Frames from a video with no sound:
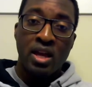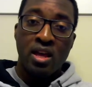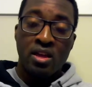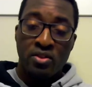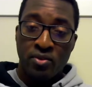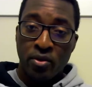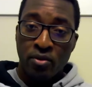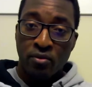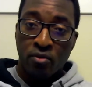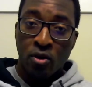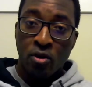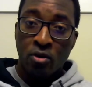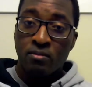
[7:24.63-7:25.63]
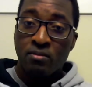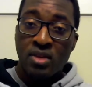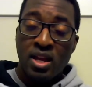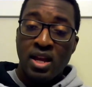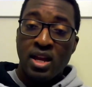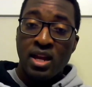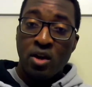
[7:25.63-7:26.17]
Third of all,
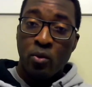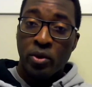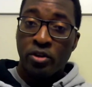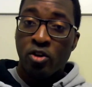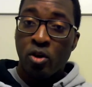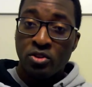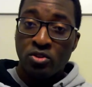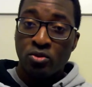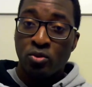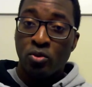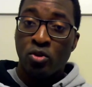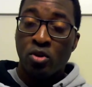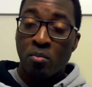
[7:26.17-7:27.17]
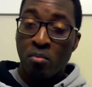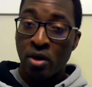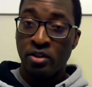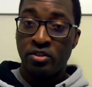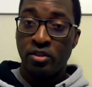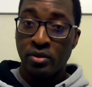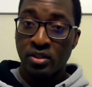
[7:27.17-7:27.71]
when it comes to
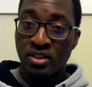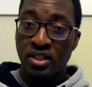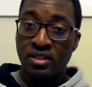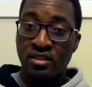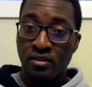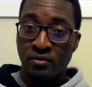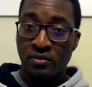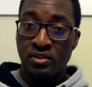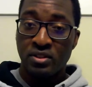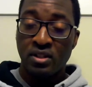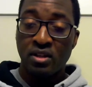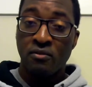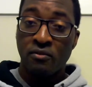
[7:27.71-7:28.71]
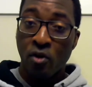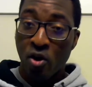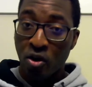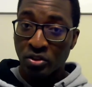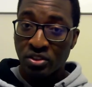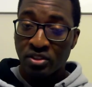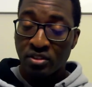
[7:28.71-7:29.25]
monetary incentives, for
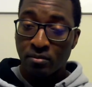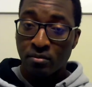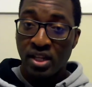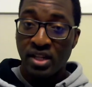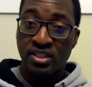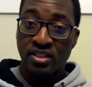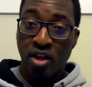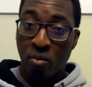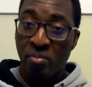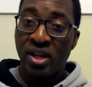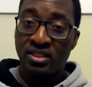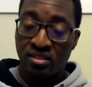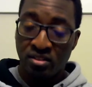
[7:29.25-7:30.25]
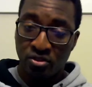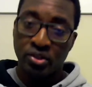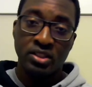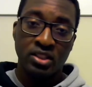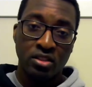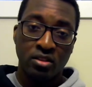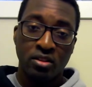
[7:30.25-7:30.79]
us, it is in our best interest as
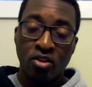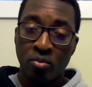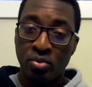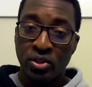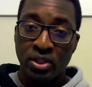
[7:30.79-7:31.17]
a company